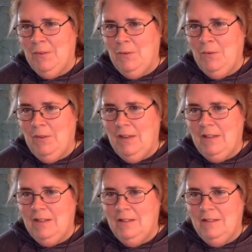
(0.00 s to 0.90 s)
We've
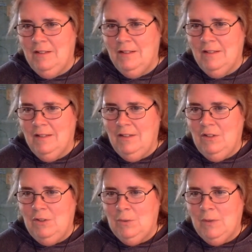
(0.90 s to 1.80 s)
got
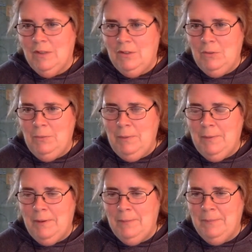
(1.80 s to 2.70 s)
2 squash, 2 bee
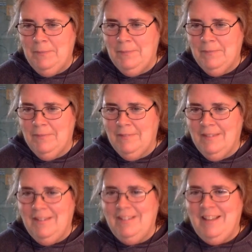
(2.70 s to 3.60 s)
balm.
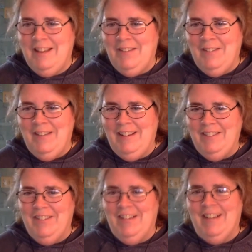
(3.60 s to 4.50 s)
You'll take
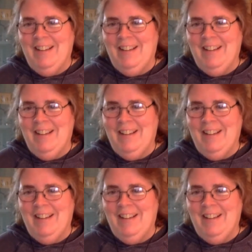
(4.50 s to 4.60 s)
whatever.